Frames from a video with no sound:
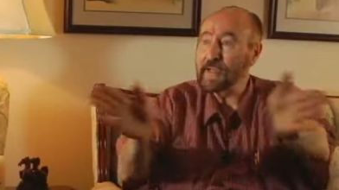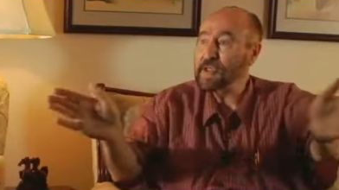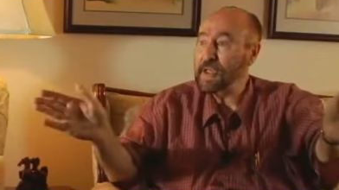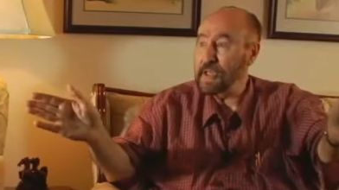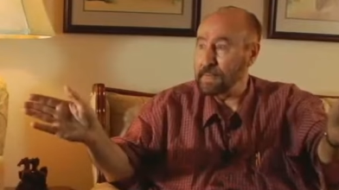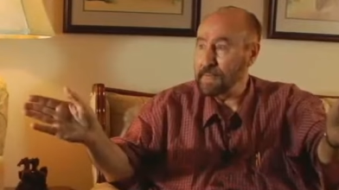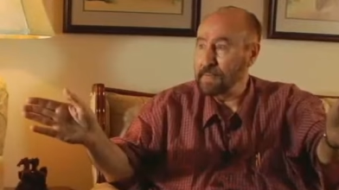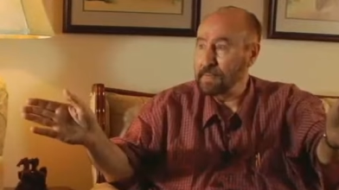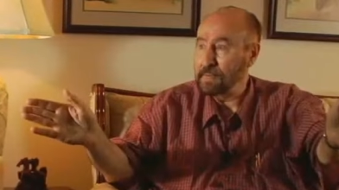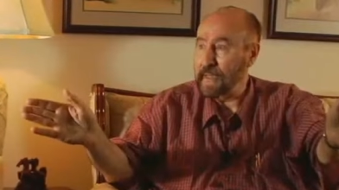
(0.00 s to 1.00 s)
and escape
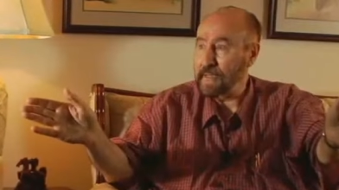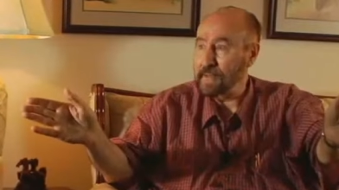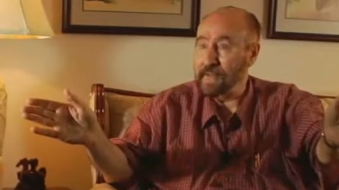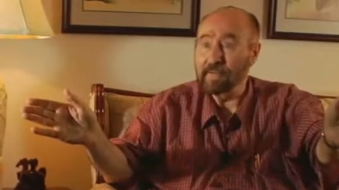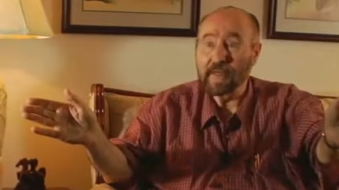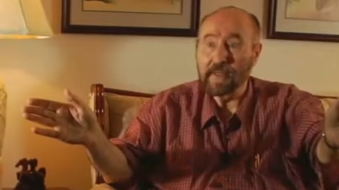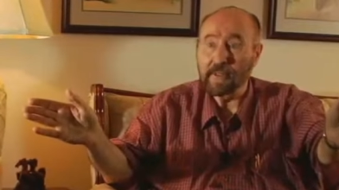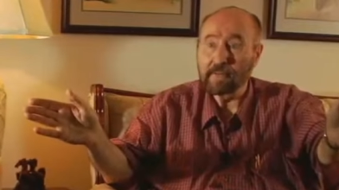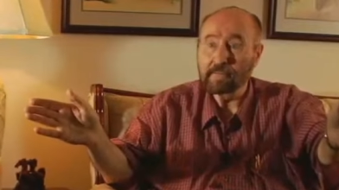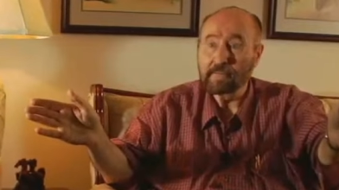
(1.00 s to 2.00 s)
back to the environment.